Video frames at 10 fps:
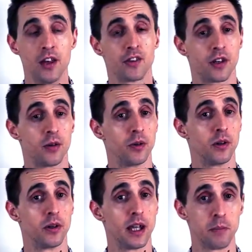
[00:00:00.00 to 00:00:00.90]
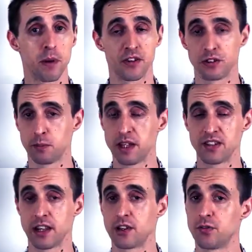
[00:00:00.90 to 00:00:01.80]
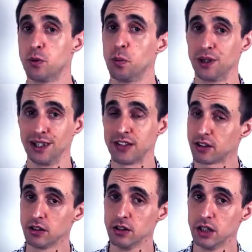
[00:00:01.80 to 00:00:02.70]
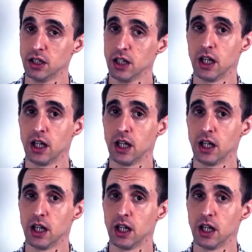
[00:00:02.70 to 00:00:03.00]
So in PESTLE, P stands for political,